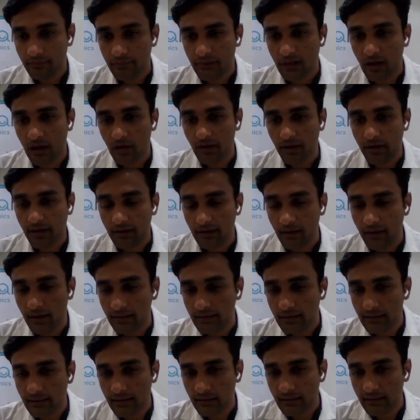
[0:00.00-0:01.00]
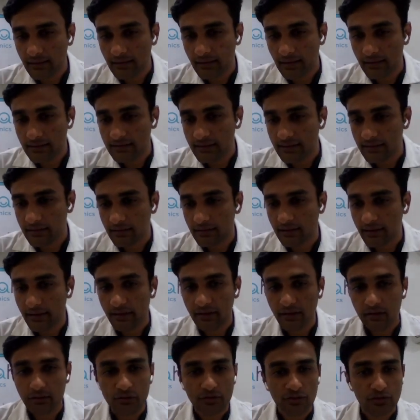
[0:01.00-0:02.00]
All right, I think that's it. Thank
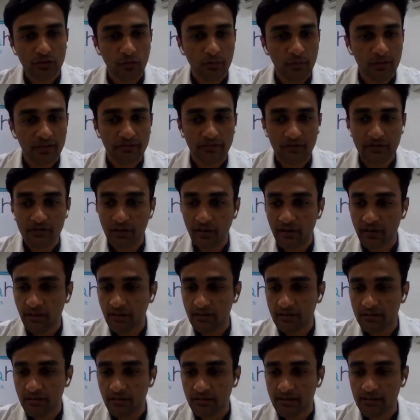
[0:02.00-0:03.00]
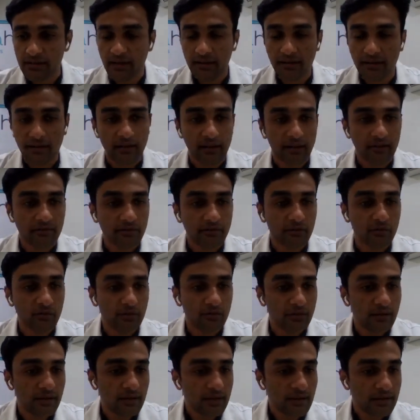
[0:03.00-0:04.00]
you so much for joining us on a Saturday
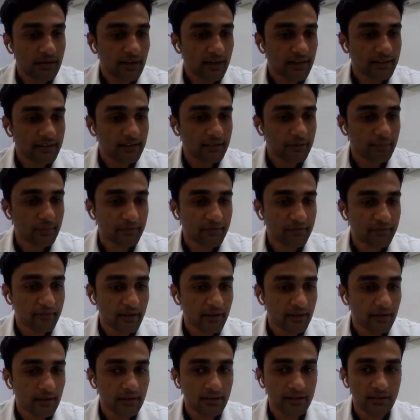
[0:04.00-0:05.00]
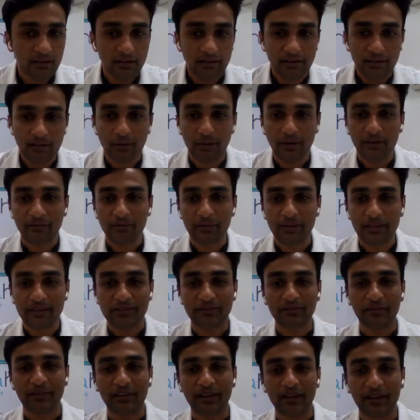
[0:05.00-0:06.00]
afternoon. I think we've taken 12 minutes of
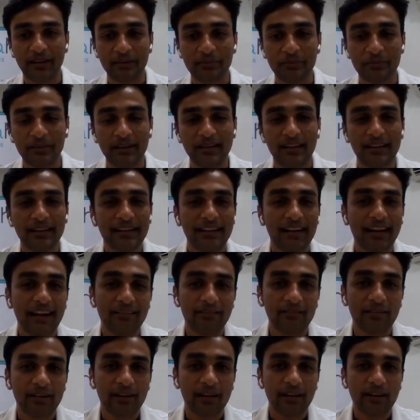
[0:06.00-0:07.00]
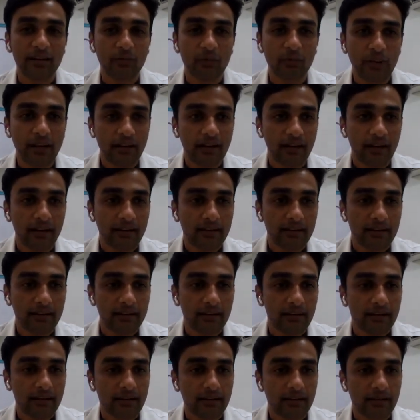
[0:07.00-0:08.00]
your time. Have a great weekend.
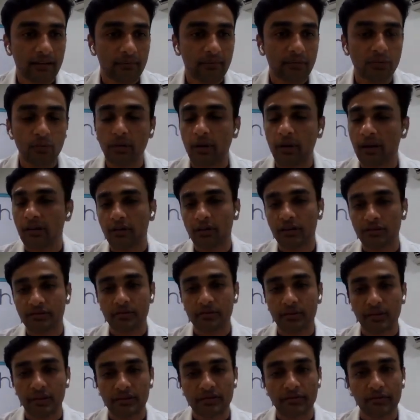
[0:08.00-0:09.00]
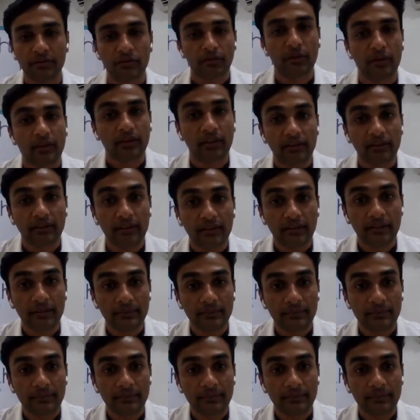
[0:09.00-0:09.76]
Do get in touch with us if you need anything.